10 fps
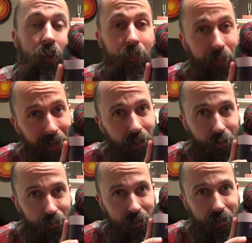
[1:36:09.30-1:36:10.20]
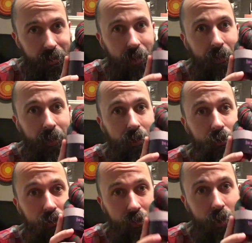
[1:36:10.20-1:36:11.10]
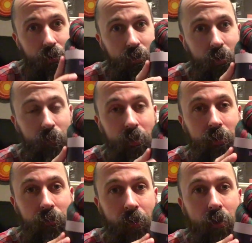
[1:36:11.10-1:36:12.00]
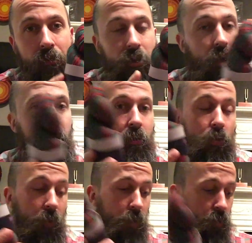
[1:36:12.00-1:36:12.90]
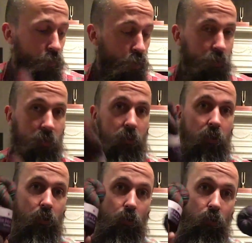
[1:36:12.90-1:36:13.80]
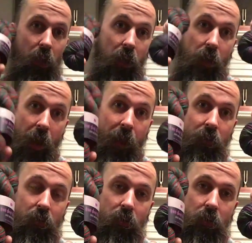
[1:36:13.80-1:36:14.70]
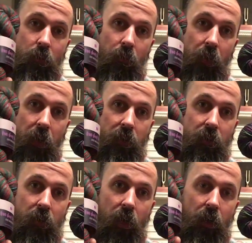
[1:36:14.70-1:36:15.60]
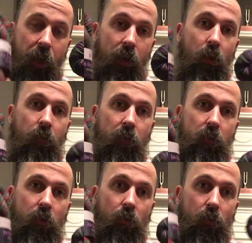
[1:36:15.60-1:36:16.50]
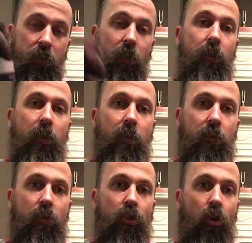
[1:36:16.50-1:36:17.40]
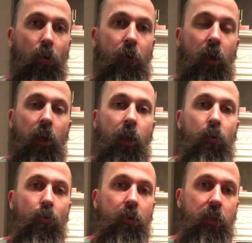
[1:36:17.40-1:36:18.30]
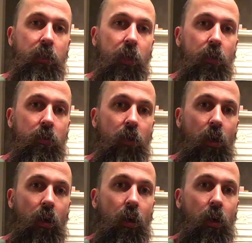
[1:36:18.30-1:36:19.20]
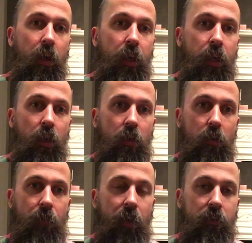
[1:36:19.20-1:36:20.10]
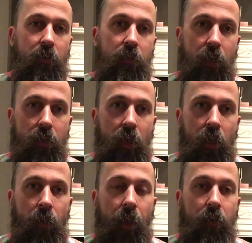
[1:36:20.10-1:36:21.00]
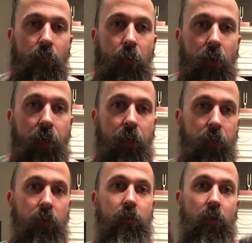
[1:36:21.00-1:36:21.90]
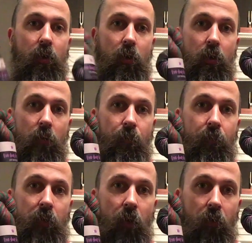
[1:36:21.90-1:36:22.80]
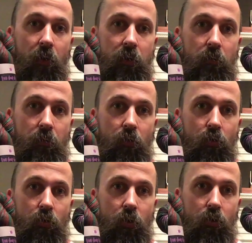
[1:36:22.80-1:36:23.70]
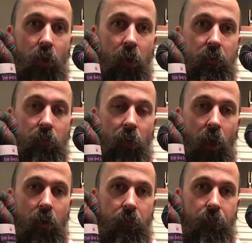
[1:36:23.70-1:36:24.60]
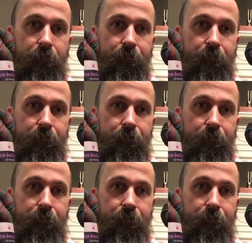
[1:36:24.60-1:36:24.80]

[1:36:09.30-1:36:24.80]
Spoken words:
thank you, Cindy. Thank you so, so much. It's very, very kind. So if anybody wants to get their hands on some of this, then head over to Cindy's shop, and all the details are here, as I said. And please give her some of your custom love.